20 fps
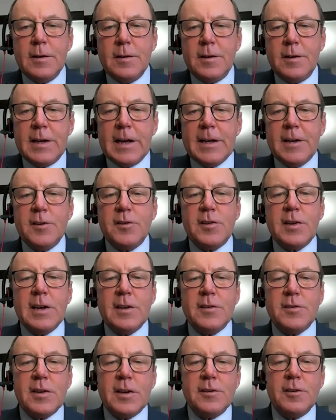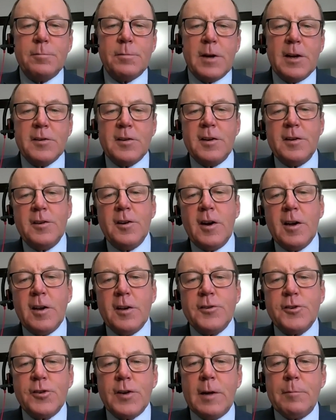the United States under President
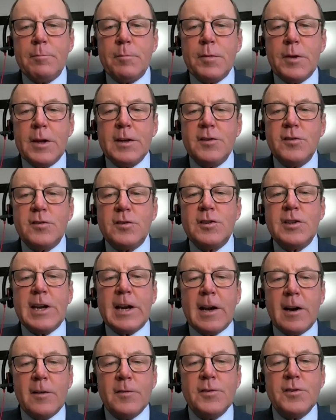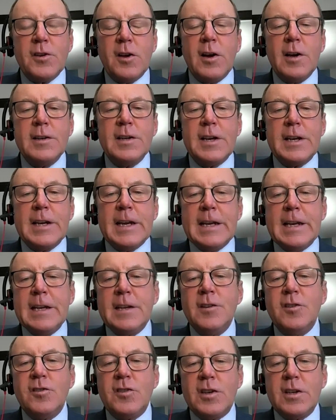Donald Trump placed tariffs on
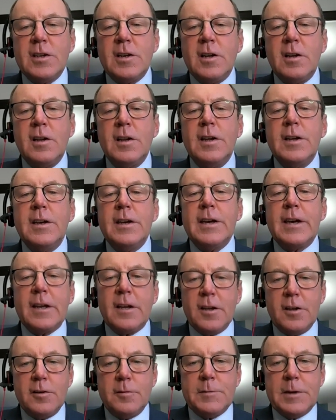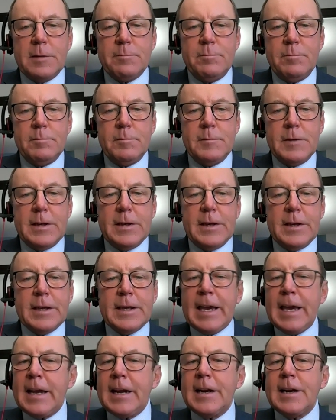Canadian steel and aluminum.
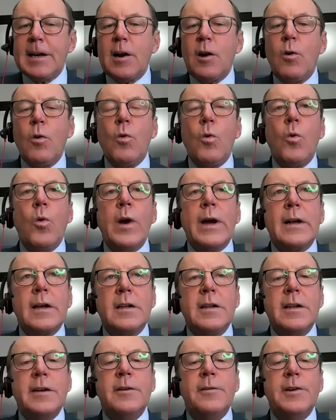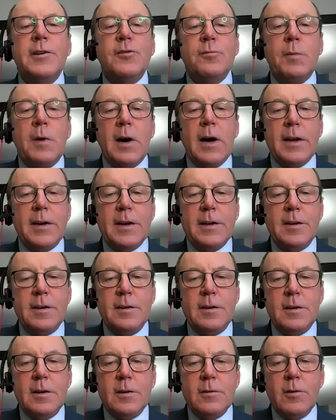Canada quickly responded
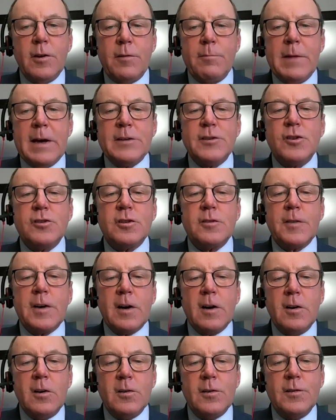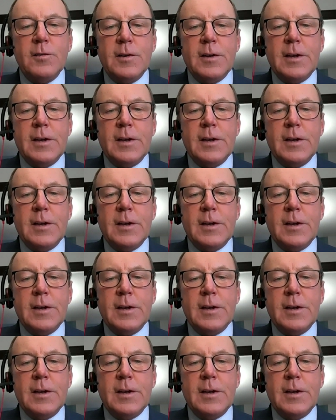with measures of our own.